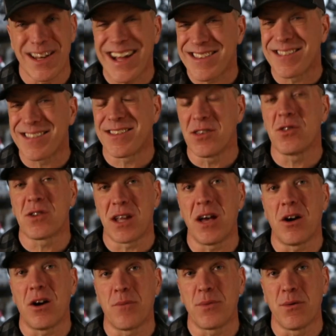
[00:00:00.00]
And that's still going
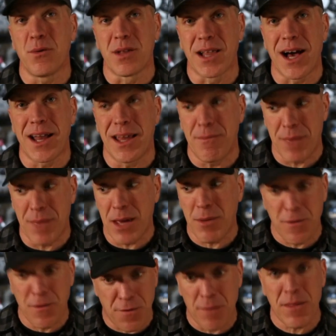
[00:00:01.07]
to help you a lot. And
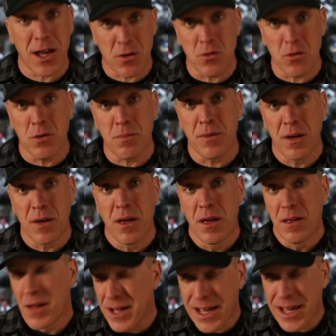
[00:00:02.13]
maybe from that group,
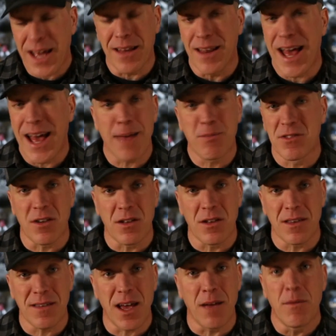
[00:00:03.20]
again, happens all
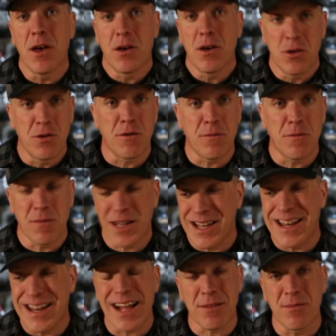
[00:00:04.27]
the time. You'll
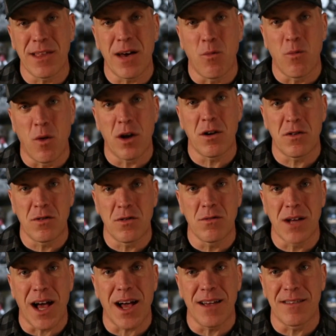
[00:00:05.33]
connect with that one or two
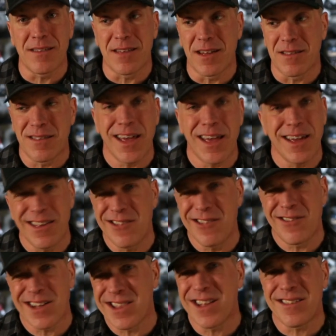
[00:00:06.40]
guys that, hey, you know
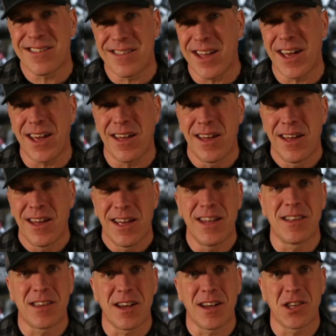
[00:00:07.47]
what, let's stay
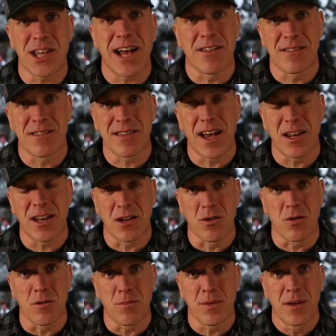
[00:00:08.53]
in touch outside a
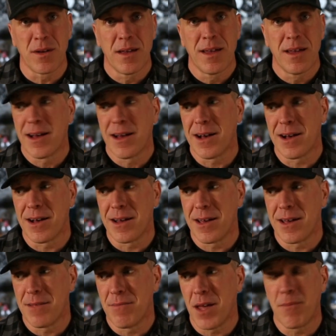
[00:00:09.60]
group
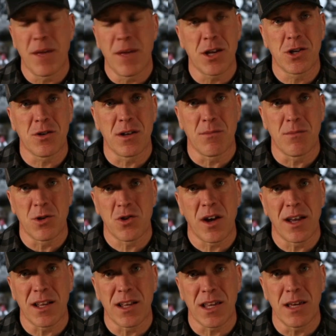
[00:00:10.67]
and make sure that we're
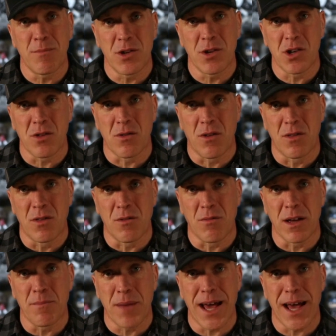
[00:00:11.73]
trying to keep each other on the
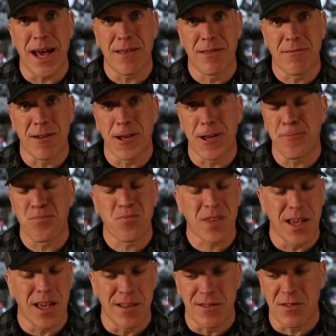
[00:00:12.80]
right path, right?
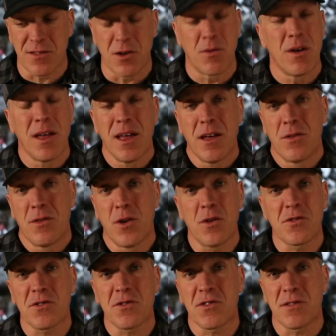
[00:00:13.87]
And so
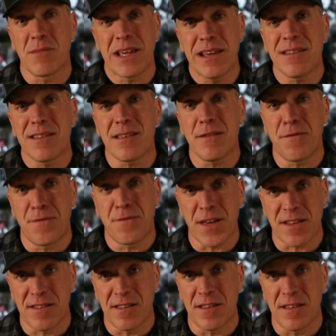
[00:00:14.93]
those are some easy
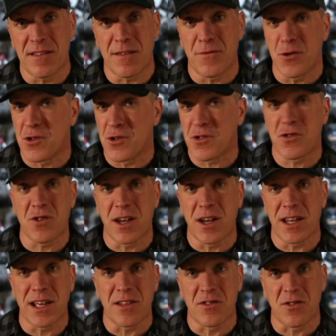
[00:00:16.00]
fixes if you're just trying
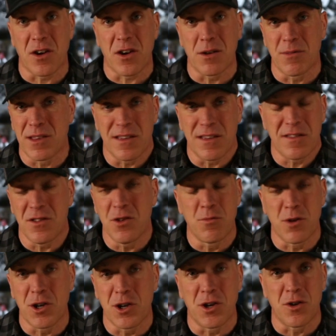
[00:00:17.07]
to get started with this and you
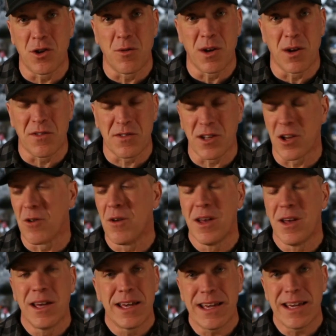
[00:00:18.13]
really don't know where else to go.
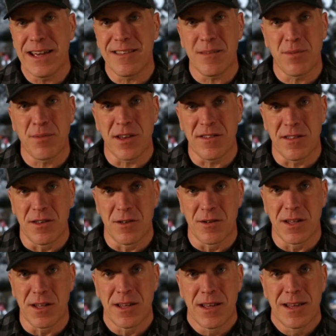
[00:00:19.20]
Easy place to
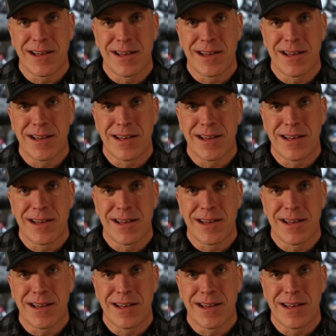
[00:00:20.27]
do it.